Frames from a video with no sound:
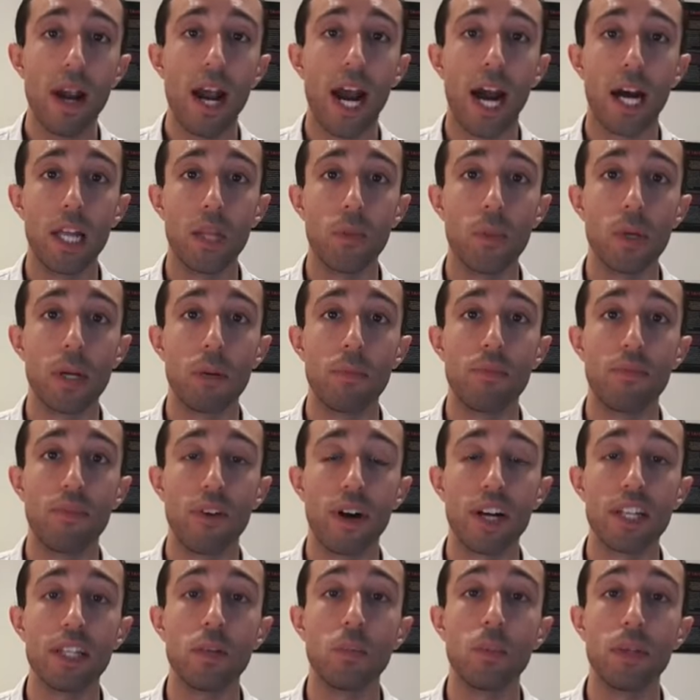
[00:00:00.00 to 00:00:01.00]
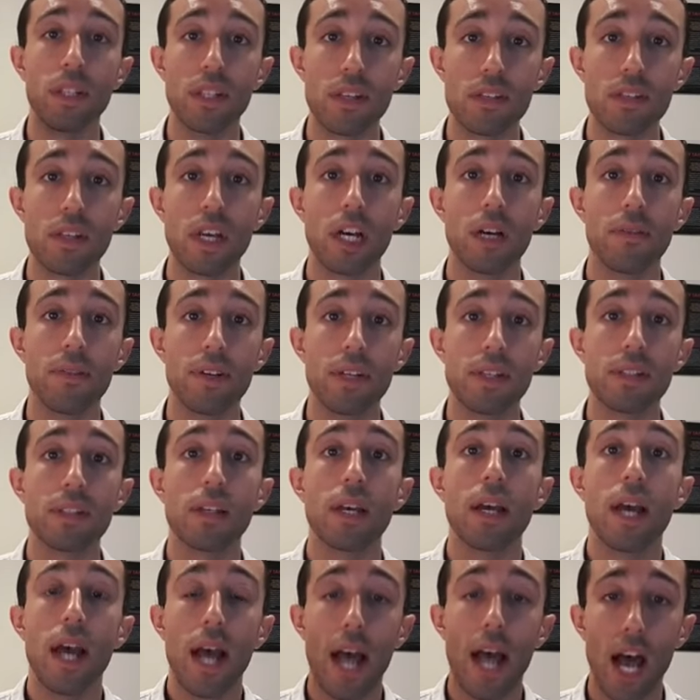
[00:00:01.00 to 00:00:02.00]
and that we can provide them with the service
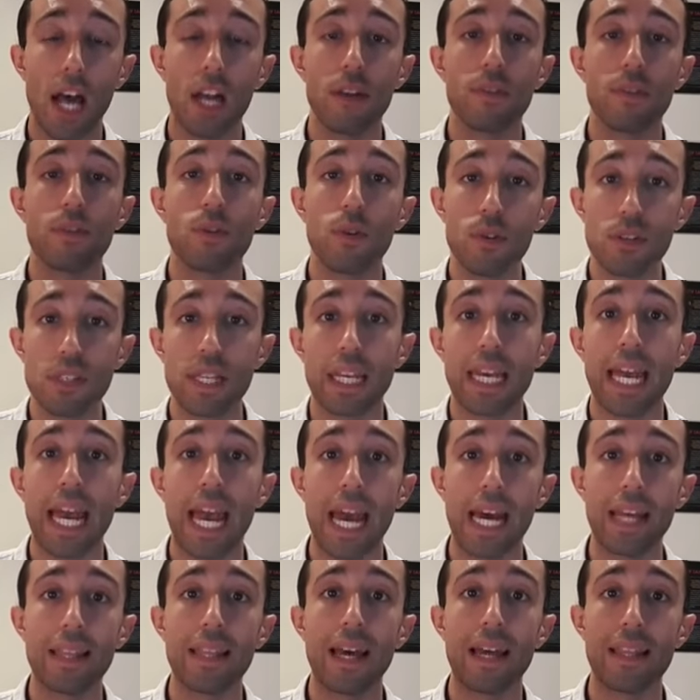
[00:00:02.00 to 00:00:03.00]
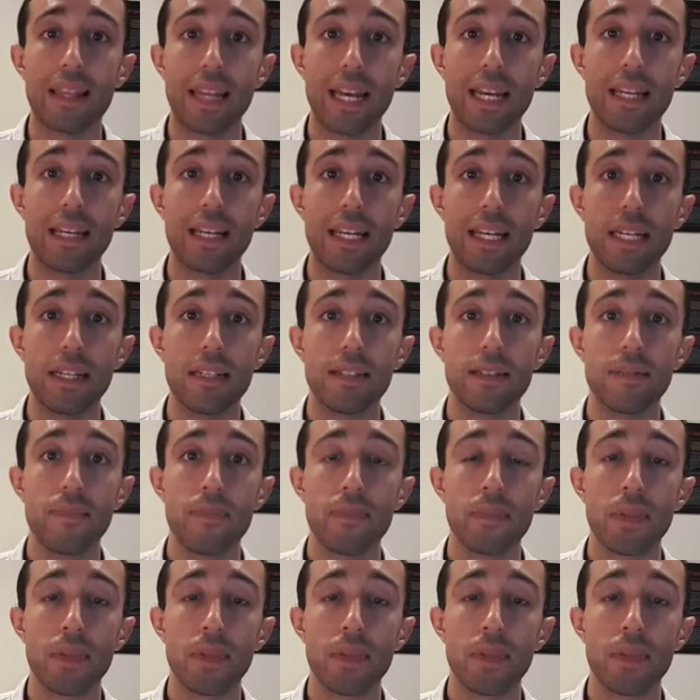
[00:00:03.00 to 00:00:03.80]
and of course the care that they need.